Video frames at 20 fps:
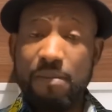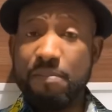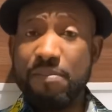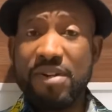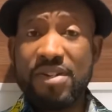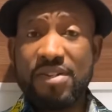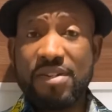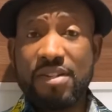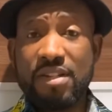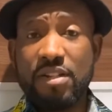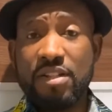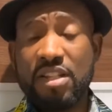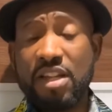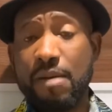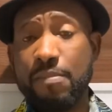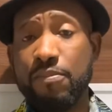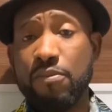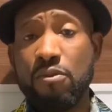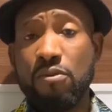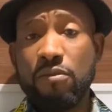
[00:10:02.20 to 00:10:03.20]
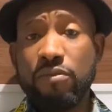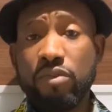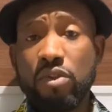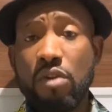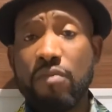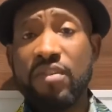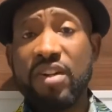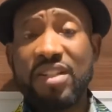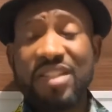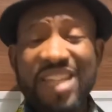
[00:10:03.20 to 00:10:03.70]
president approved
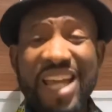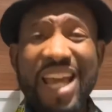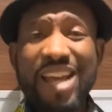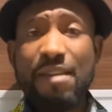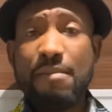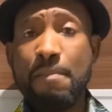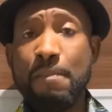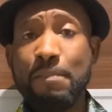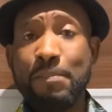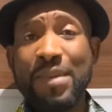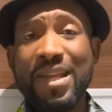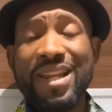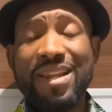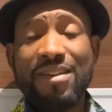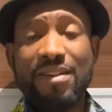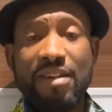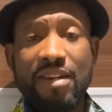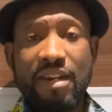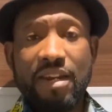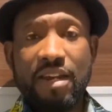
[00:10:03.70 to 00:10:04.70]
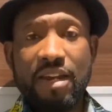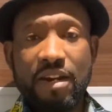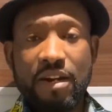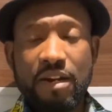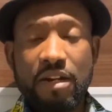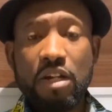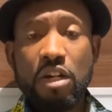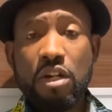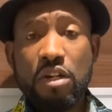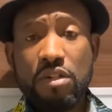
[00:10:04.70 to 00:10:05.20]
over 10 billion
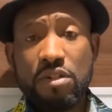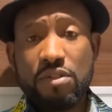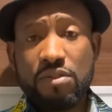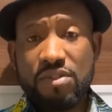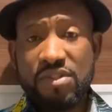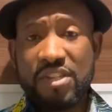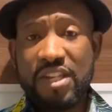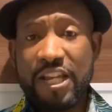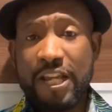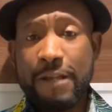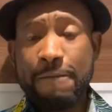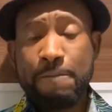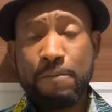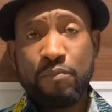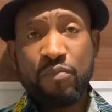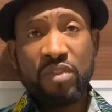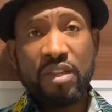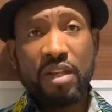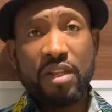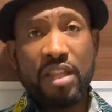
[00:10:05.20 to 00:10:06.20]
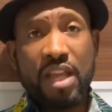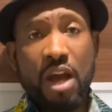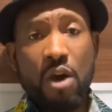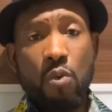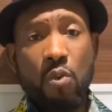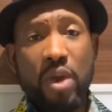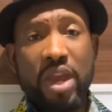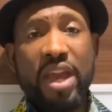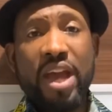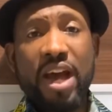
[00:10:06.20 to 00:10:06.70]
naira to see that
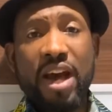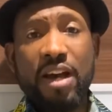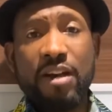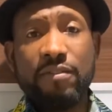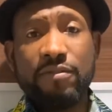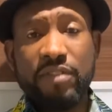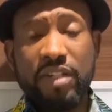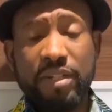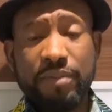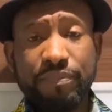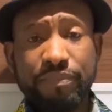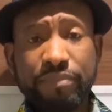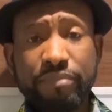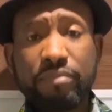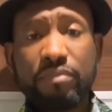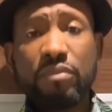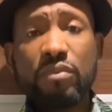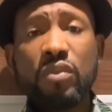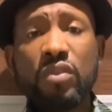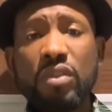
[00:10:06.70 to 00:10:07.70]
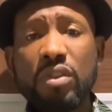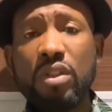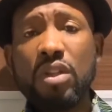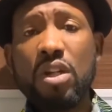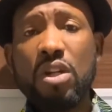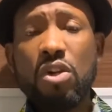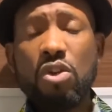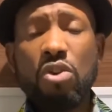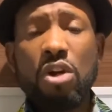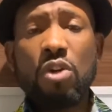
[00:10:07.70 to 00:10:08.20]
we have the
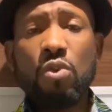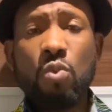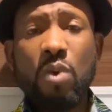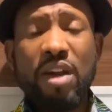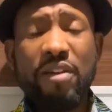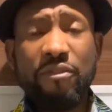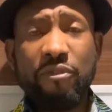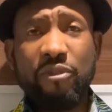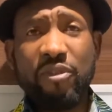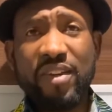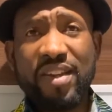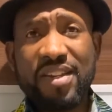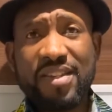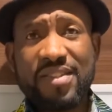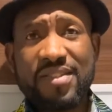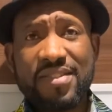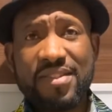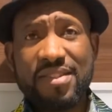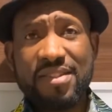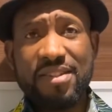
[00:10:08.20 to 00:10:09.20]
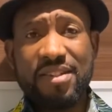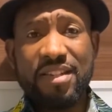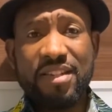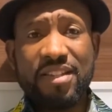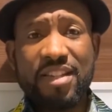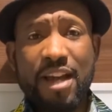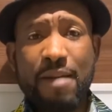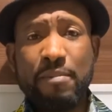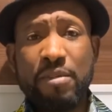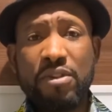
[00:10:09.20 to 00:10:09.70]
runway fixed, the
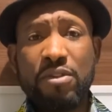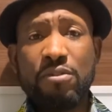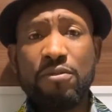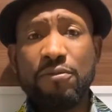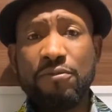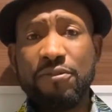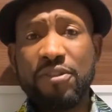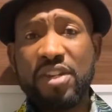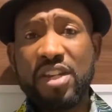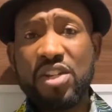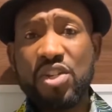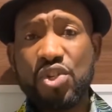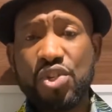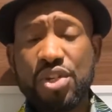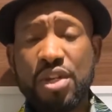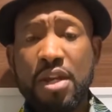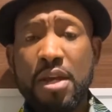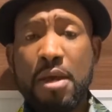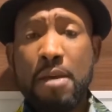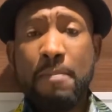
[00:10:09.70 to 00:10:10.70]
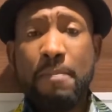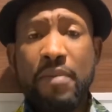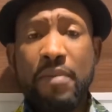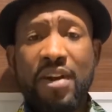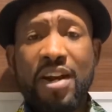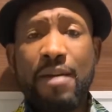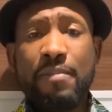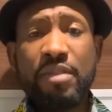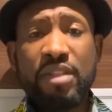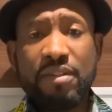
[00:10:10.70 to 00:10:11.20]
terminal finished,
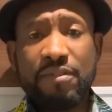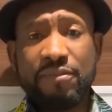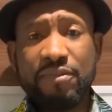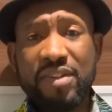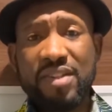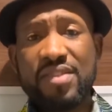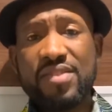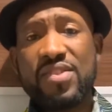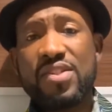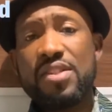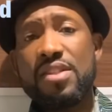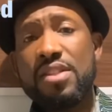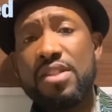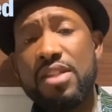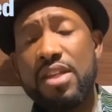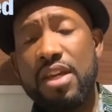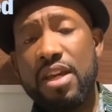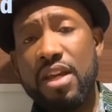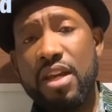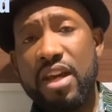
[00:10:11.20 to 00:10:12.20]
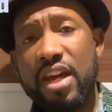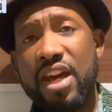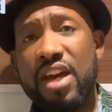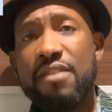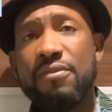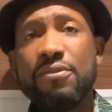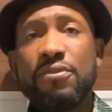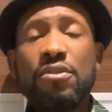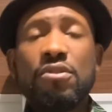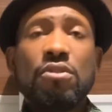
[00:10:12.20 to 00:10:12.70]
parameter fencing,
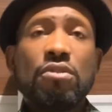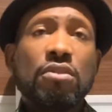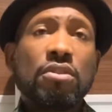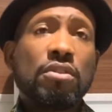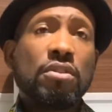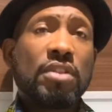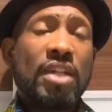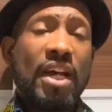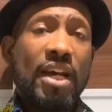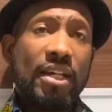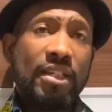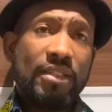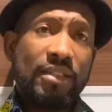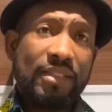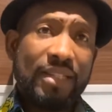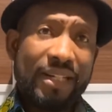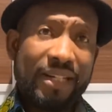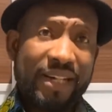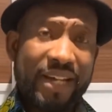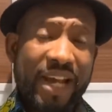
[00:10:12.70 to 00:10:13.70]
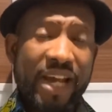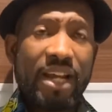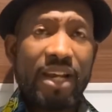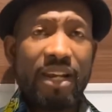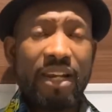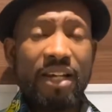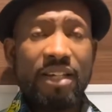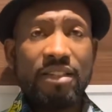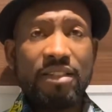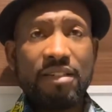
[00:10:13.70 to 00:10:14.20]
airfield, and the night
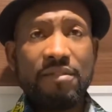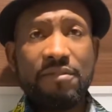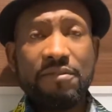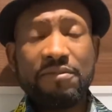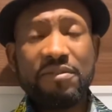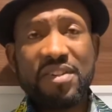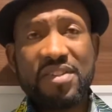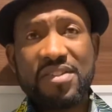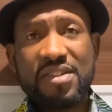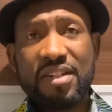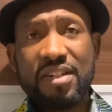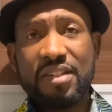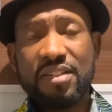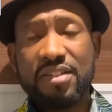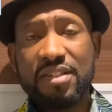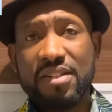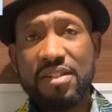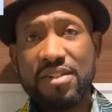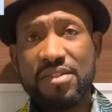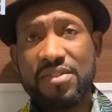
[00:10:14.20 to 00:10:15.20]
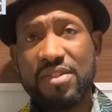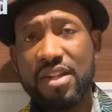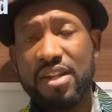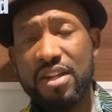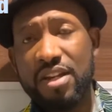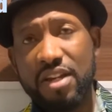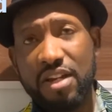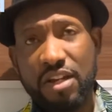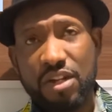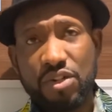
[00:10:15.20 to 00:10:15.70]
landing facilities,
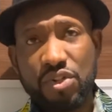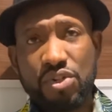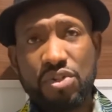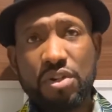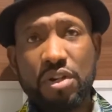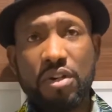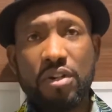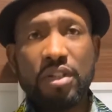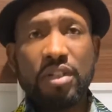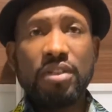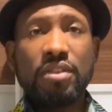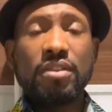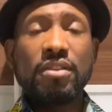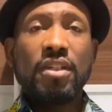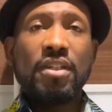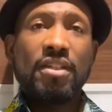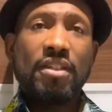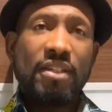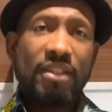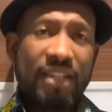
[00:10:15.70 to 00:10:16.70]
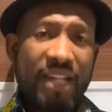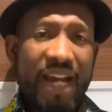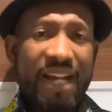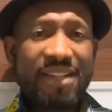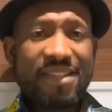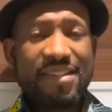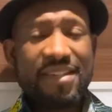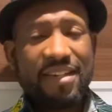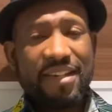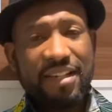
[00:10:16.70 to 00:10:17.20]
ensuring
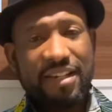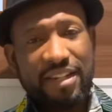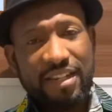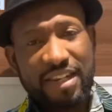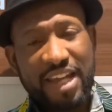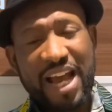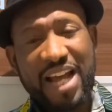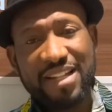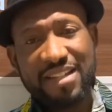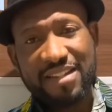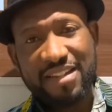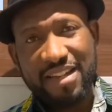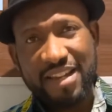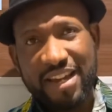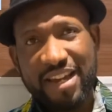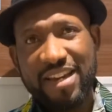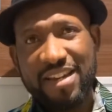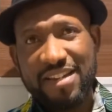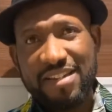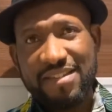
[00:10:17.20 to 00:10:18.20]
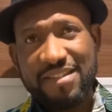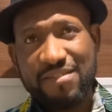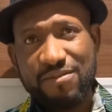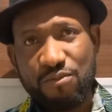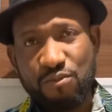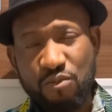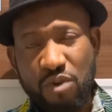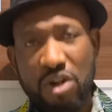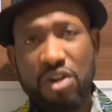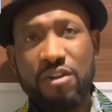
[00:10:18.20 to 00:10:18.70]
that that is
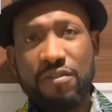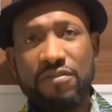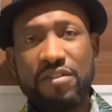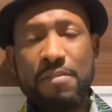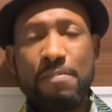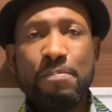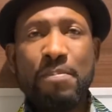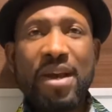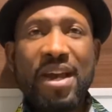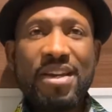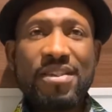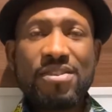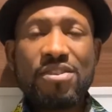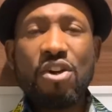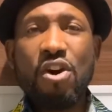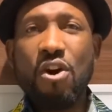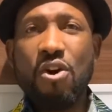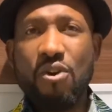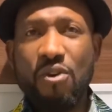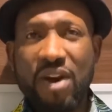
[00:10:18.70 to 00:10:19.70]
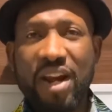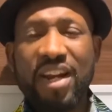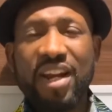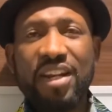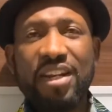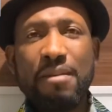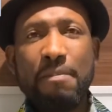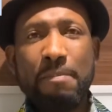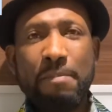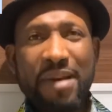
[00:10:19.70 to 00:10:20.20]
one of the best, or rather
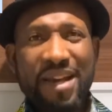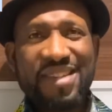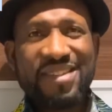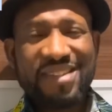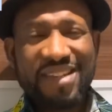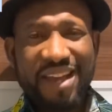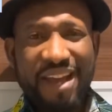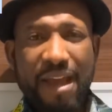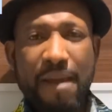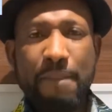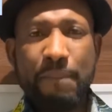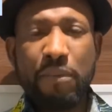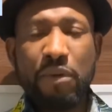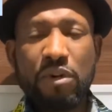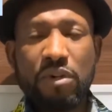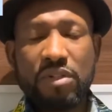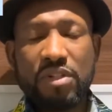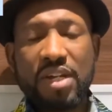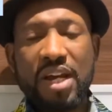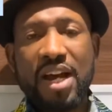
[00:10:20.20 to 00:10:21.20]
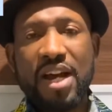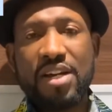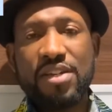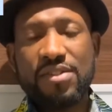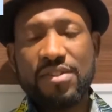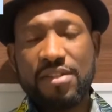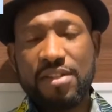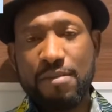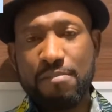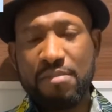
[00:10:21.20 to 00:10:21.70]
the best airport,
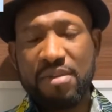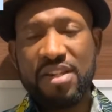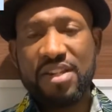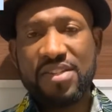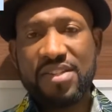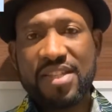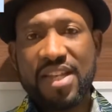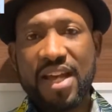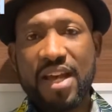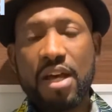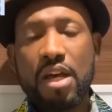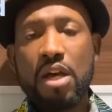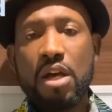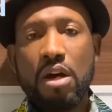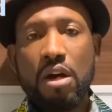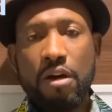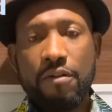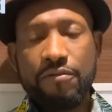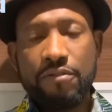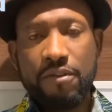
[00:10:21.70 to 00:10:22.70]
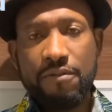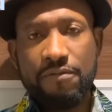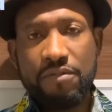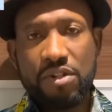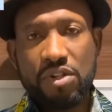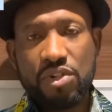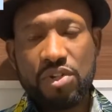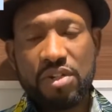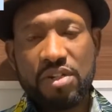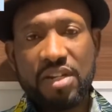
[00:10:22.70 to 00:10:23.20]
as the Minister of
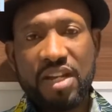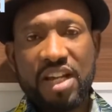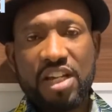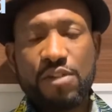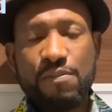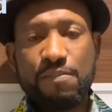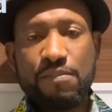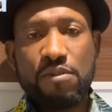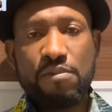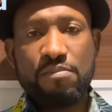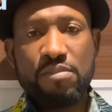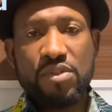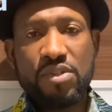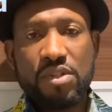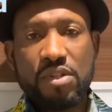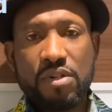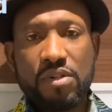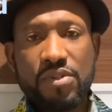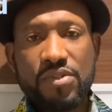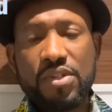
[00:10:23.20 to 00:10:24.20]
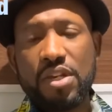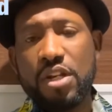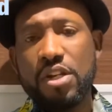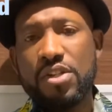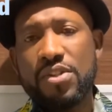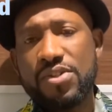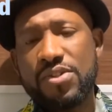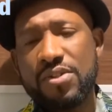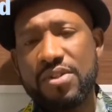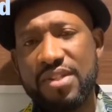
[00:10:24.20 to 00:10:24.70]
Aviation has promised us.
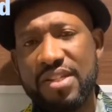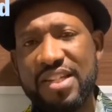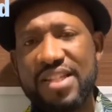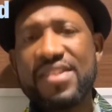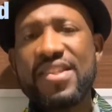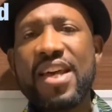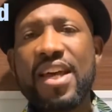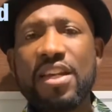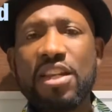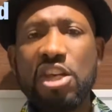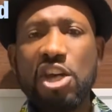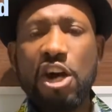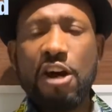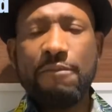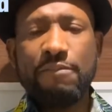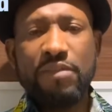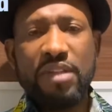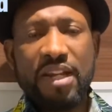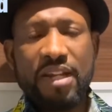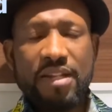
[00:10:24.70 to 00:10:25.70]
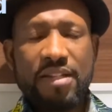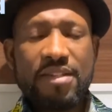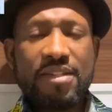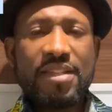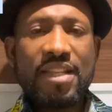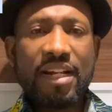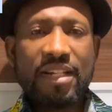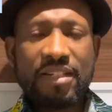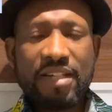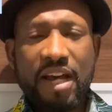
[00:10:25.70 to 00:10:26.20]
So these are the updates
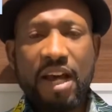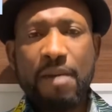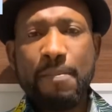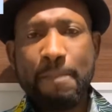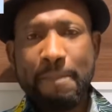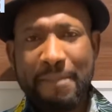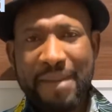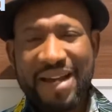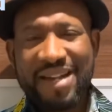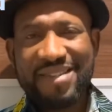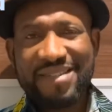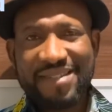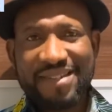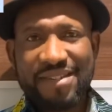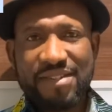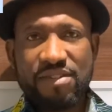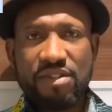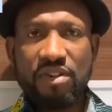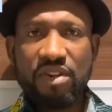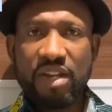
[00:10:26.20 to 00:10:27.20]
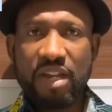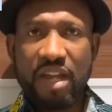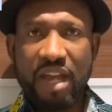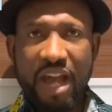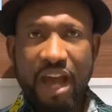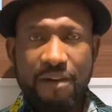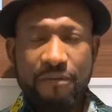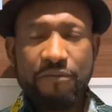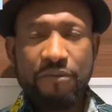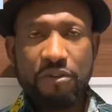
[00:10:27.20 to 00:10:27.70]
that Mazi Ezeoke
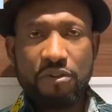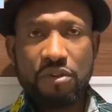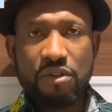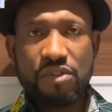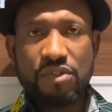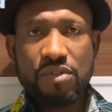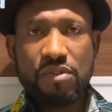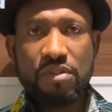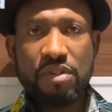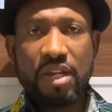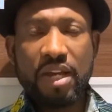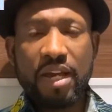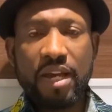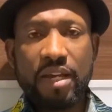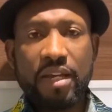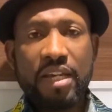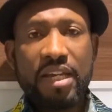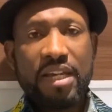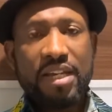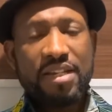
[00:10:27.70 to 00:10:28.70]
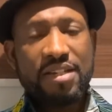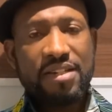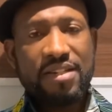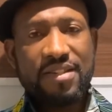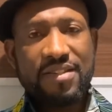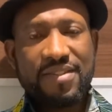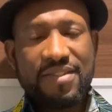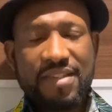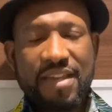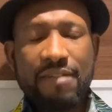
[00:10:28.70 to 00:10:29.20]
have for us today, the
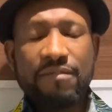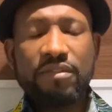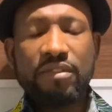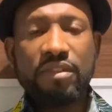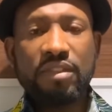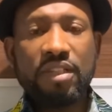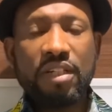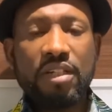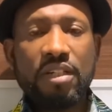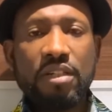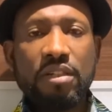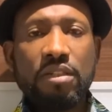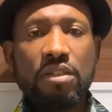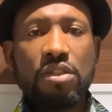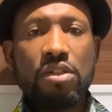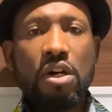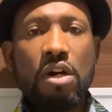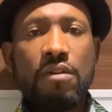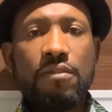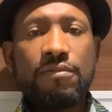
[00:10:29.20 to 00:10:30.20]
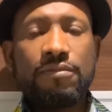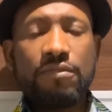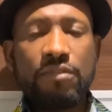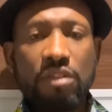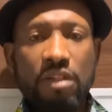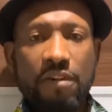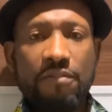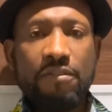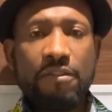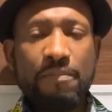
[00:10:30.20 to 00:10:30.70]
17th of
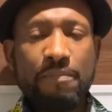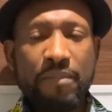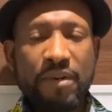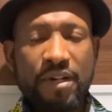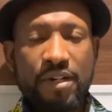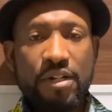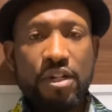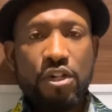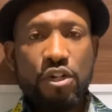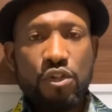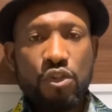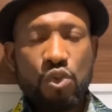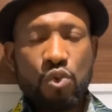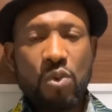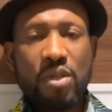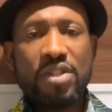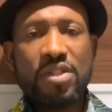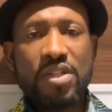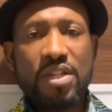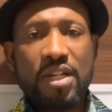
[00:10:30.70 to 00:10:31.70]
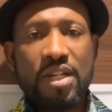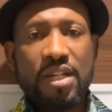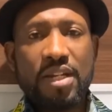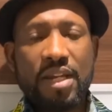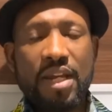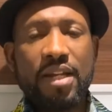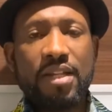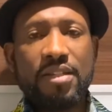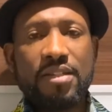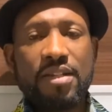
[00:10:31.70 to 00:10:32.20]
November
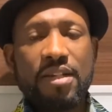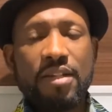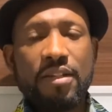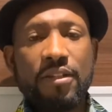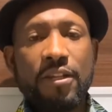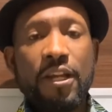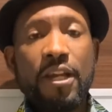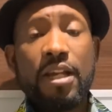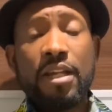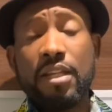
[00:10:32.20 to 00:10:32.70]
2019.